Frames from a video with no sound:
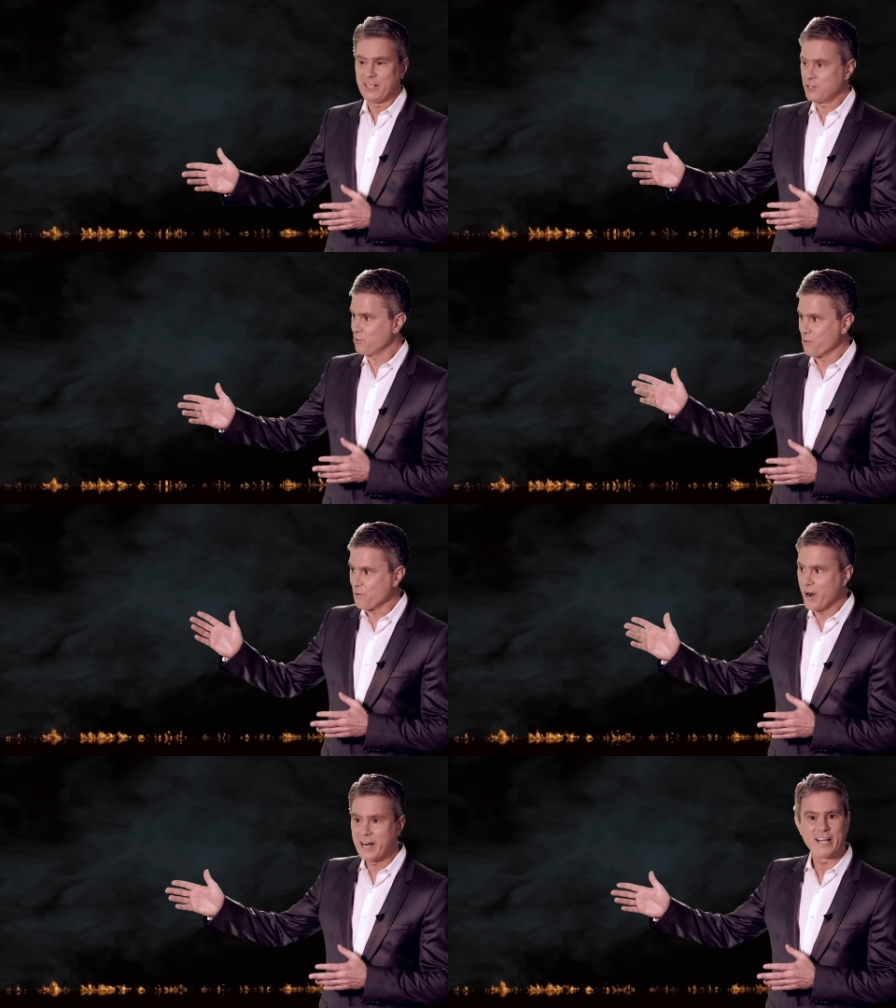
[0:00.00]
It's
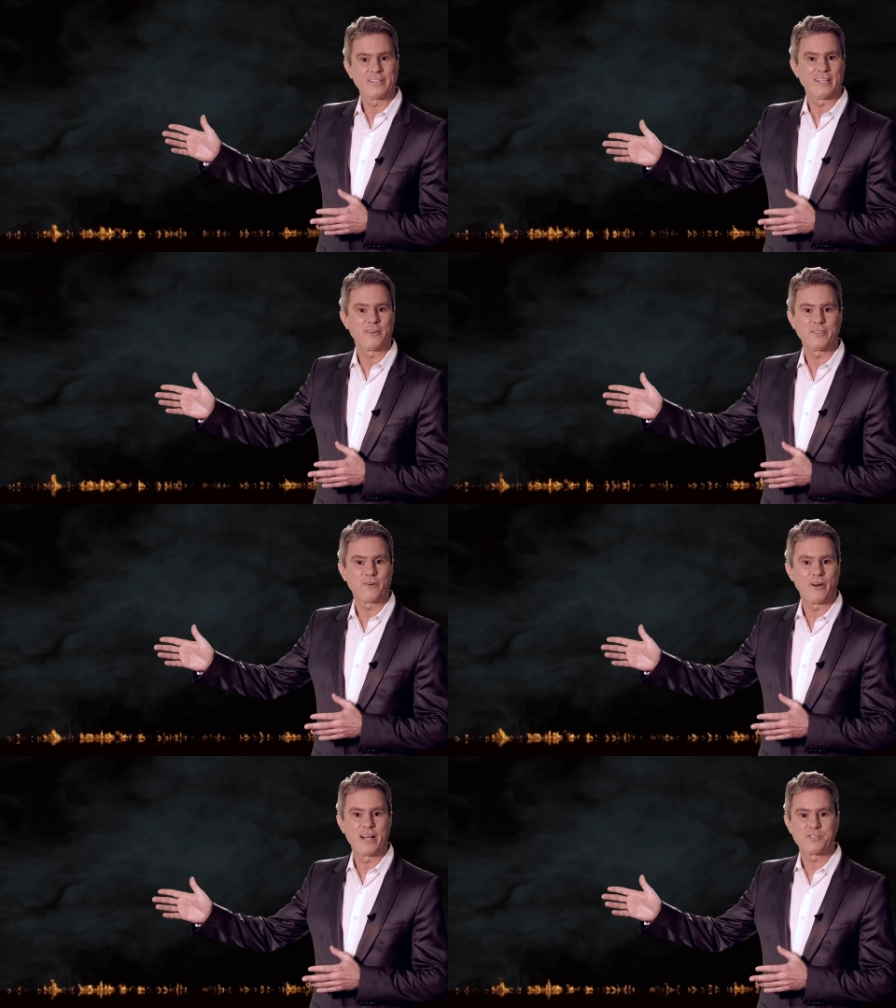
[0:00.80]
right out there in the
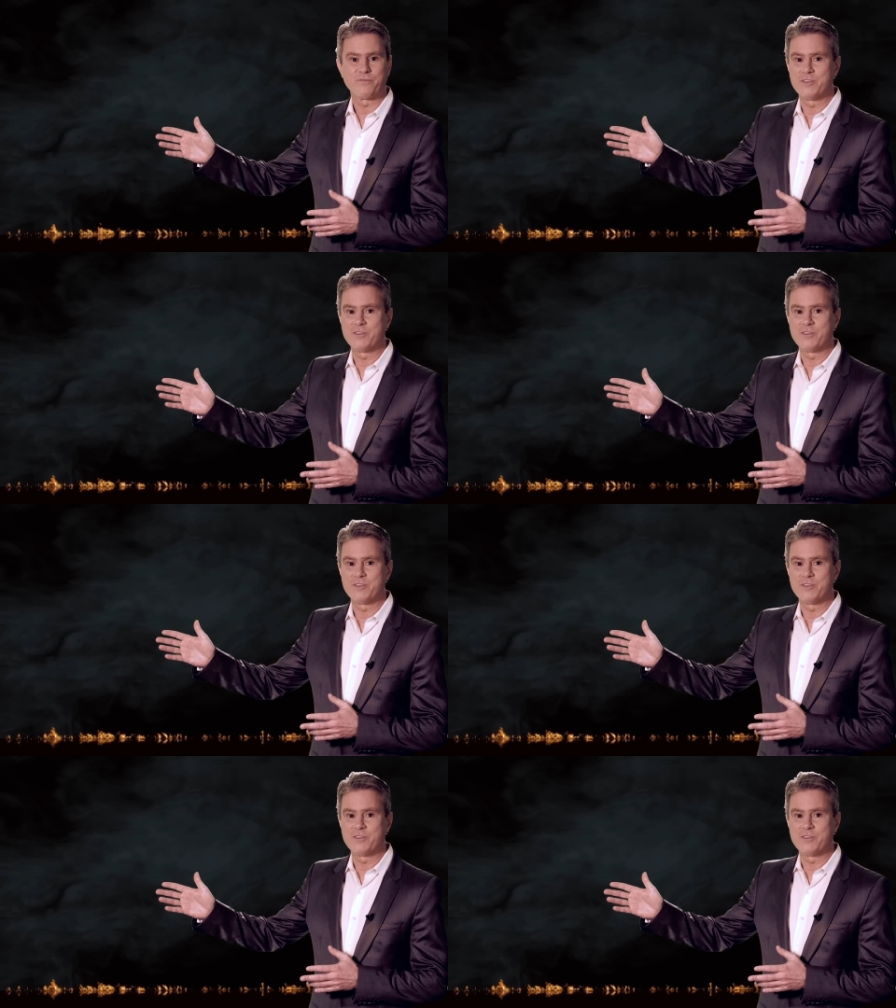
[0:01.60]
grass,